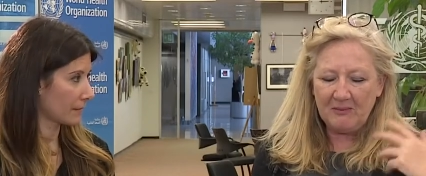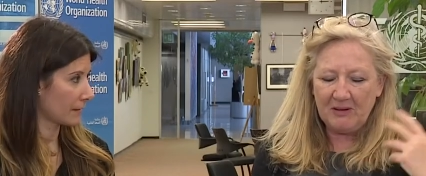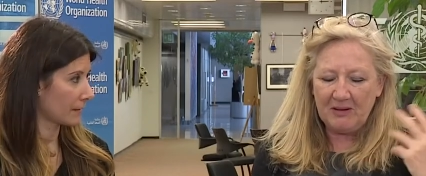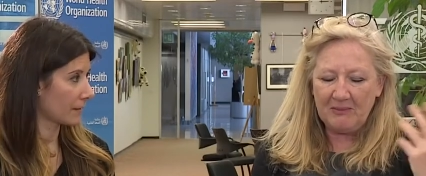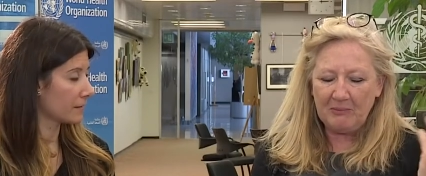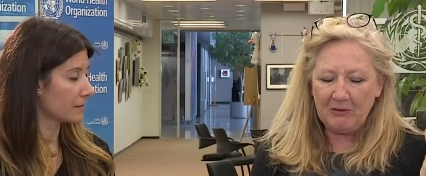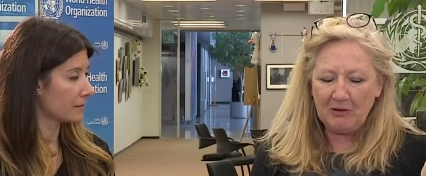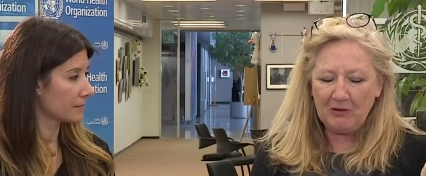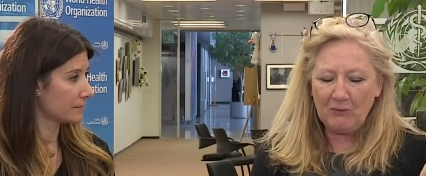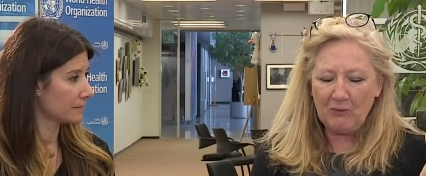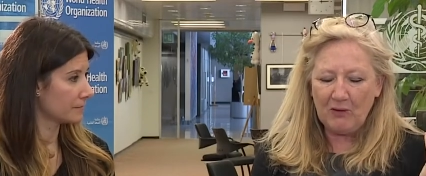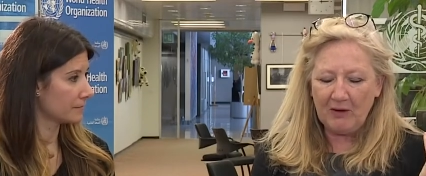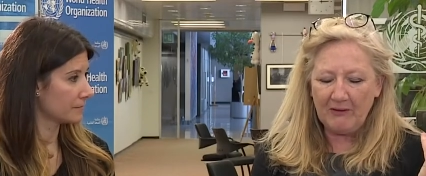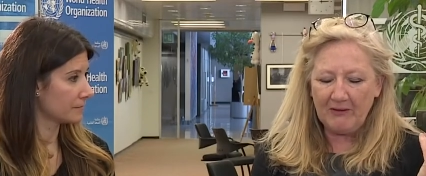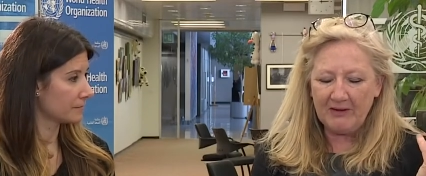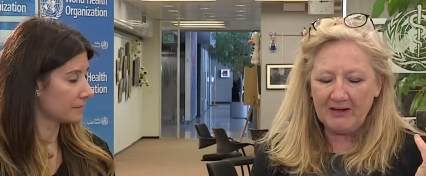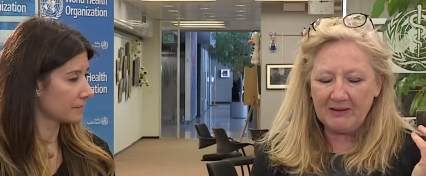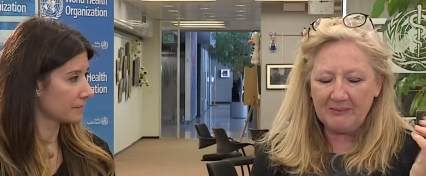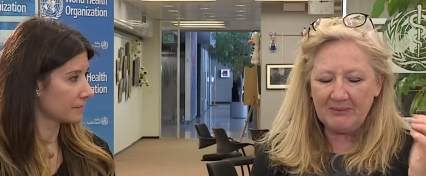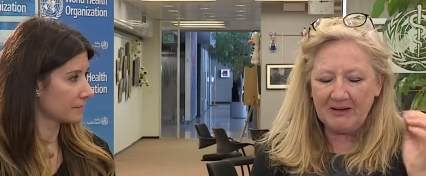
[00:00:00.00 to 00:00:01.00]
Speaker 1: People are
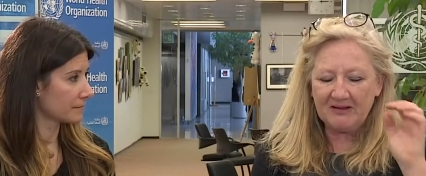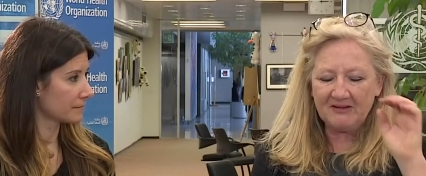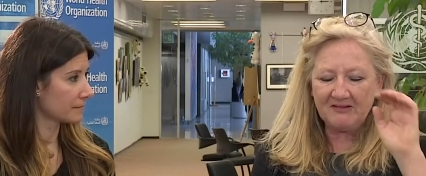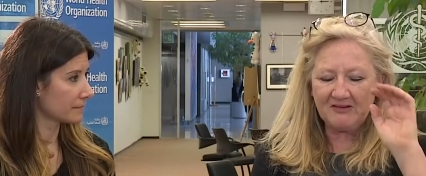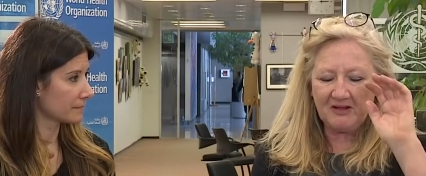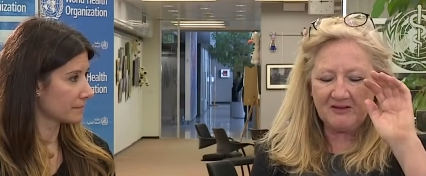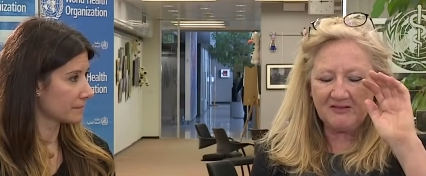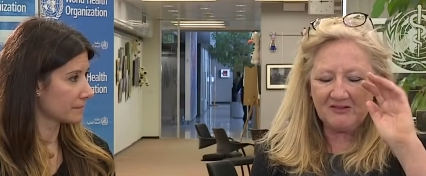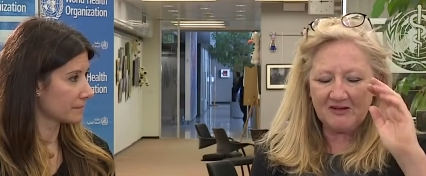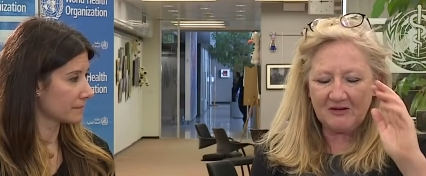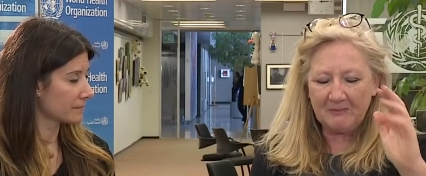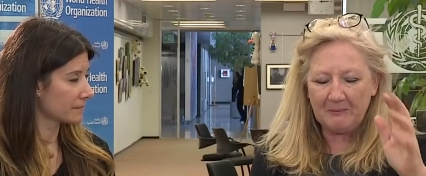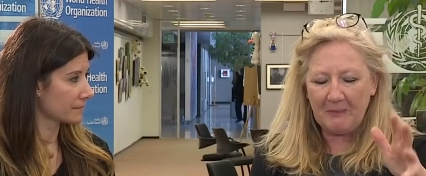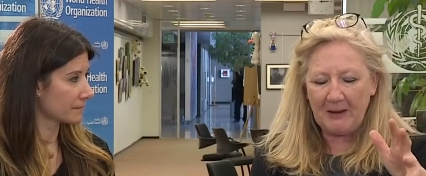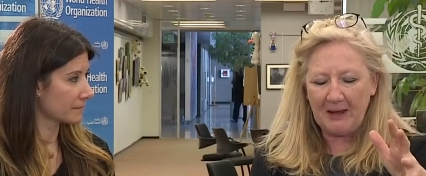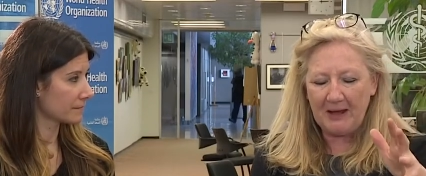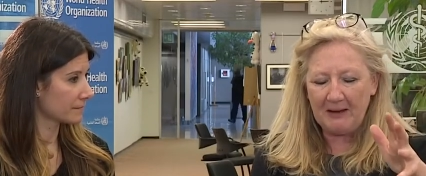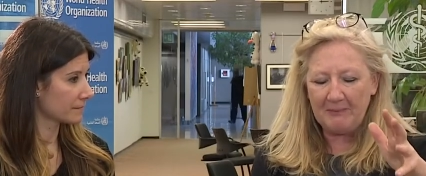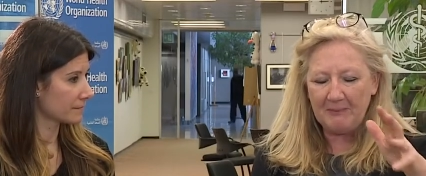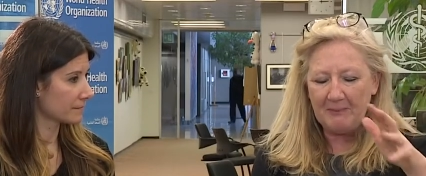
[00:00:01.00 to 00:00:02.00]
worried about touching
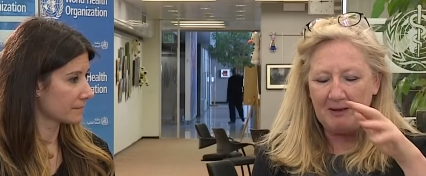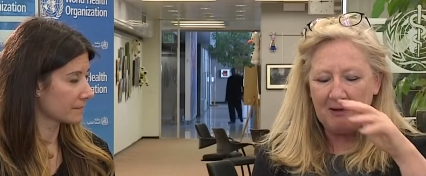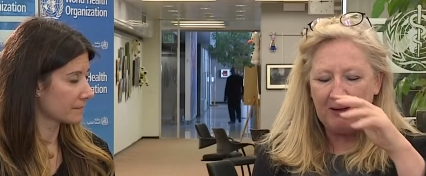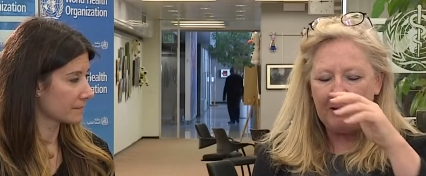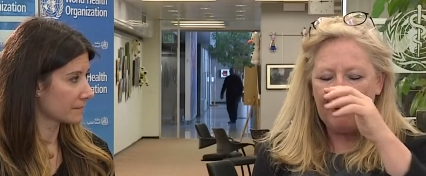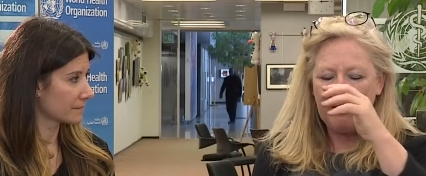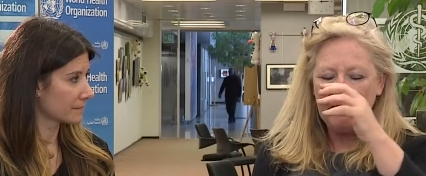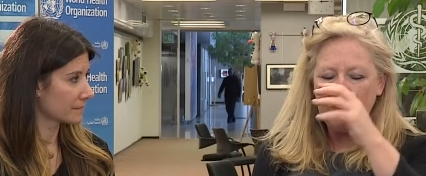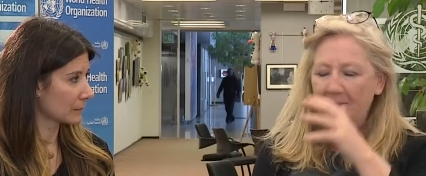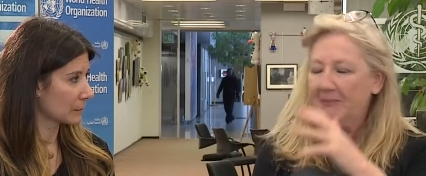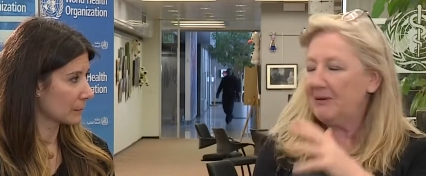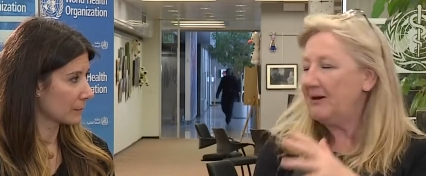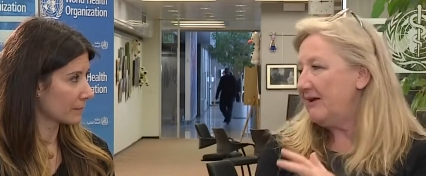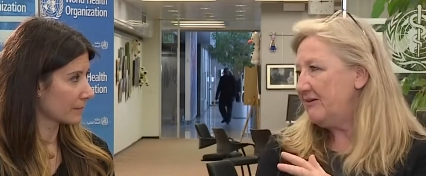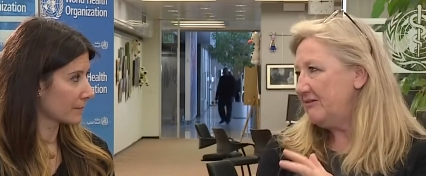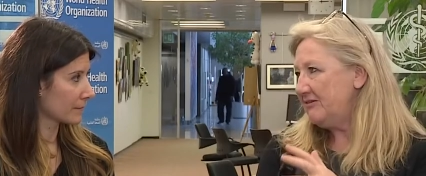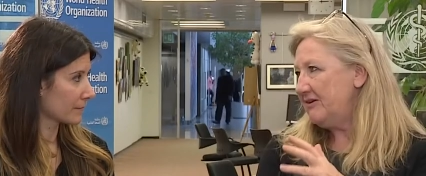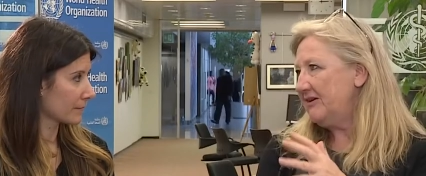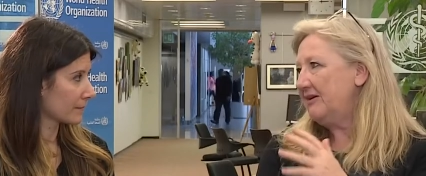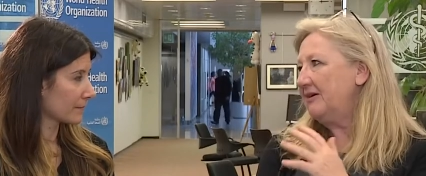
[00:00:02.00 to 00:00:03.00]
paper,
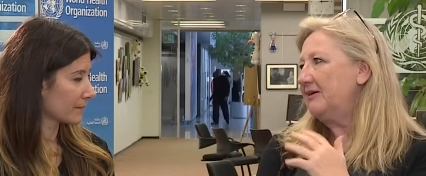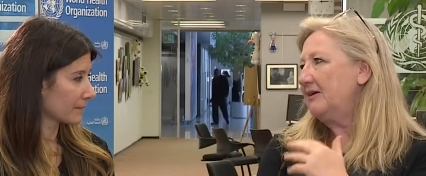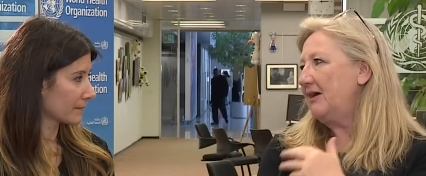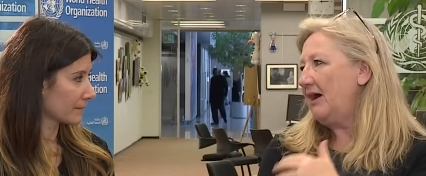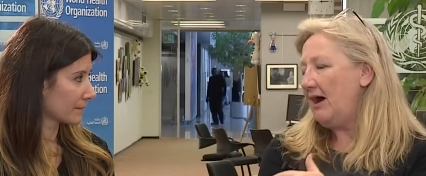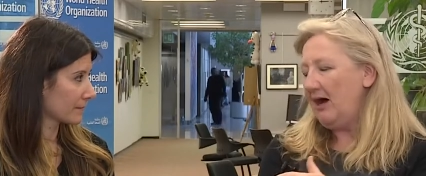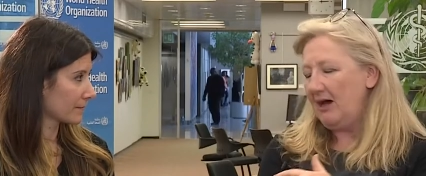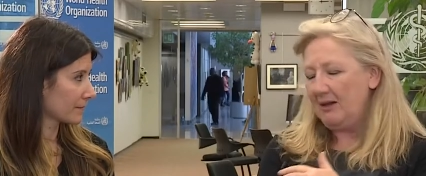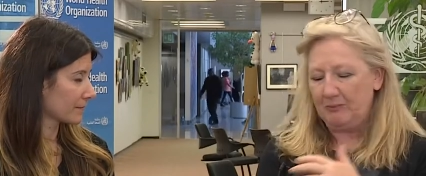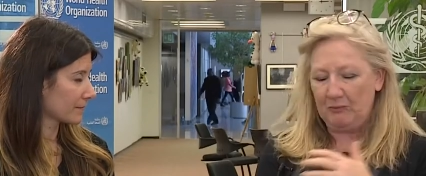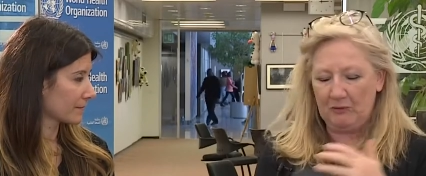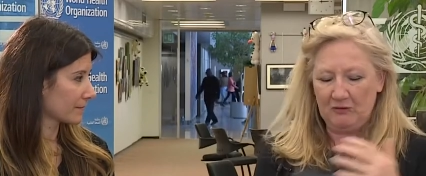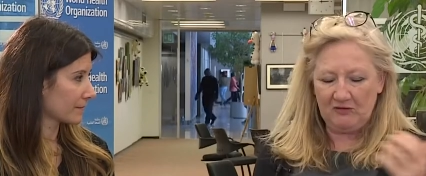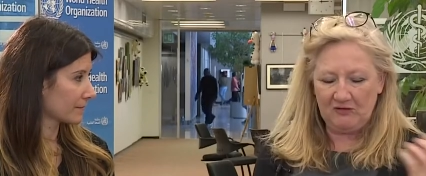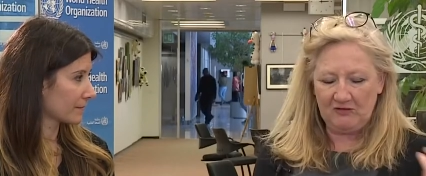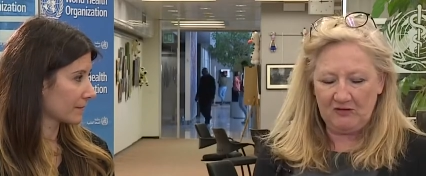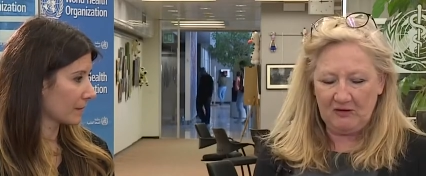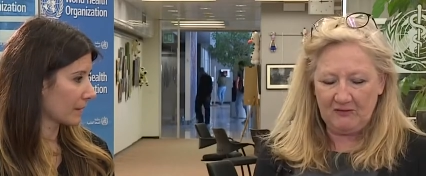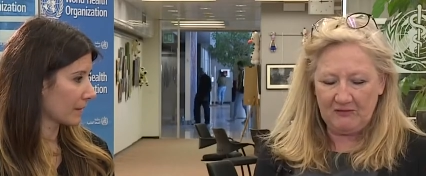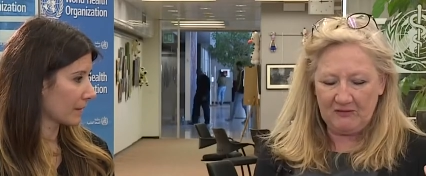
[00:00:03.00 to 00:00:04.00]
plastic, and
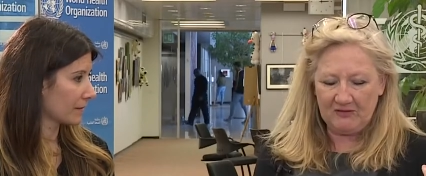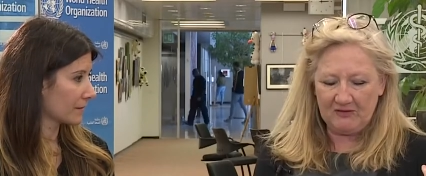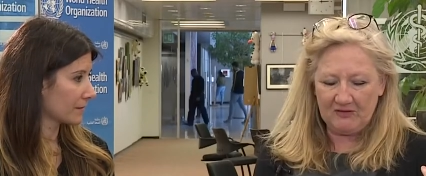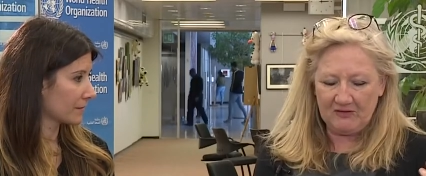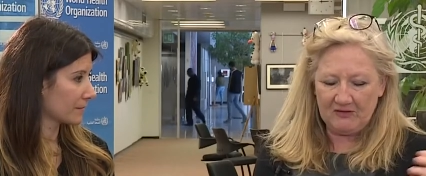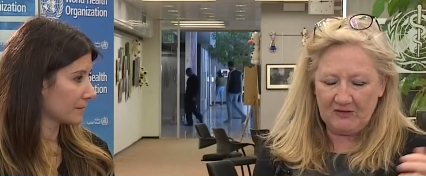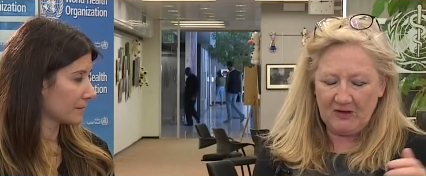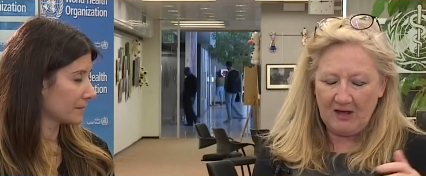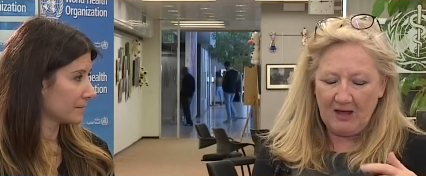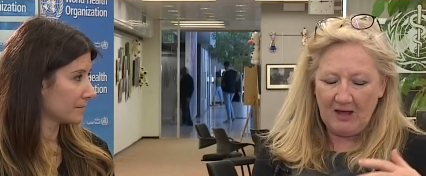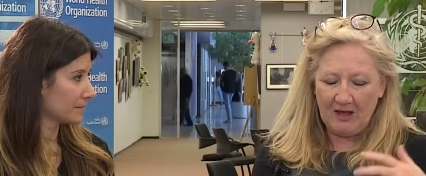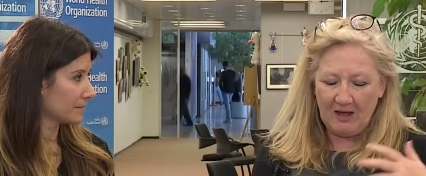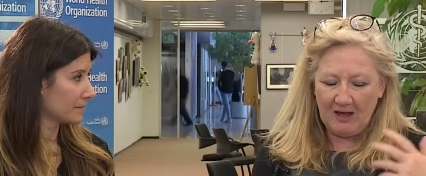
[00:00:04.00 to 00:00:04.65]
cardboard surfaces.